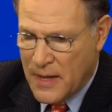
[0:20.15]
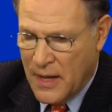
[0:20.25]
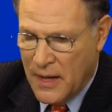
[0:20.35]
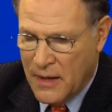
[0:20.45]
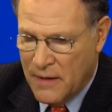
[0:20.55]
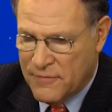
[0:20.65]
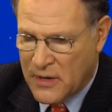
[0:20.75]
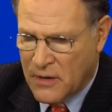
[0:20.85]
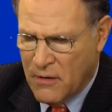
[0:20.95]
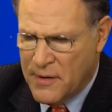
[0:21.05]
Uh, the
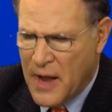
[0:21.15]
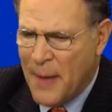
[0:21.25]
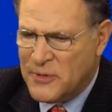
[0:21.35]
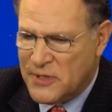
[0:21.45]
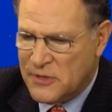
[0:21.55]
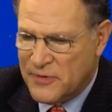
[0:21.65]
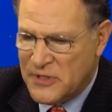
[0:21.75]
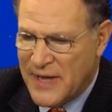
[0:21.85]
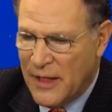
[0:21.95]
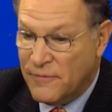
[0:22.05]
current options for
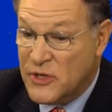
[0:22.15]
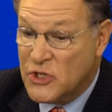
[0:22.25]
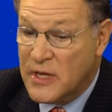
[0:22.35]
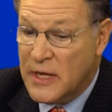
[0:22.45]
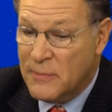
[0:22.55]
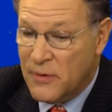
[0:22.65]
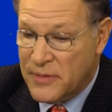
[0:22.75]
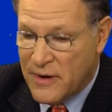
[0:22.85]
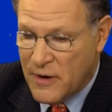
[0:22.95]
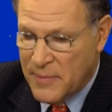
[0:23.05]
salvage
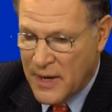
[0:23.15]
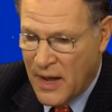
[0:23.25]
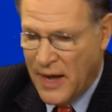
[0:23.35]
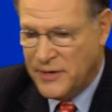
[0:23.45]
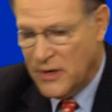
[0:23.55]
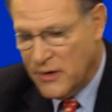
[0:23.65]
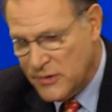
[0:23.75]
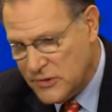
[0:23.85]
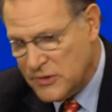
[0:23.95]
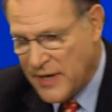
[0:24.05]
chemotherapy, high
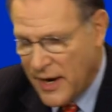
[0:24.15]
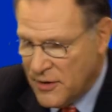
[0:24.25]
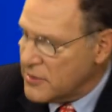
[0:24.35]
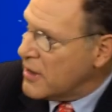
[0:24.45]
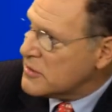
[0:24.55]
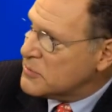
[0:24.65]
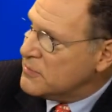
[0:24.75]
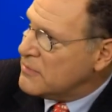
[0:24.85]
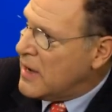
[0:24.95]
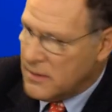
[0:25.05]
dose, standard dose,
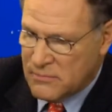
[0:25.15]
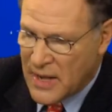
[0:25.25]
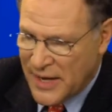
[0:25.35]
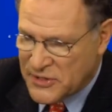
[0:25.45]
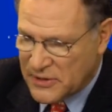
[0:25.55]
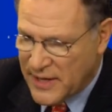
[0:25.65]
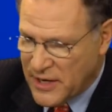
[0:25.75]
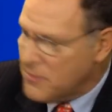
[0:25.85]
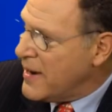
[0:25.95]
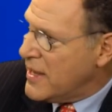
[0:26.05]
um,
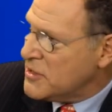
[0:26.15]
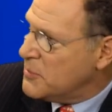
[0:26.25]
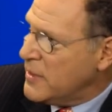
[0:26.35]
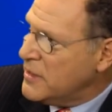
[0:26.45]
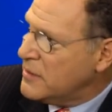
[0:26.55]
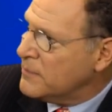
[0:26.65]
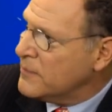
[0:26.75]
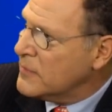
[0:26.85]
isolated radiation, what do you do?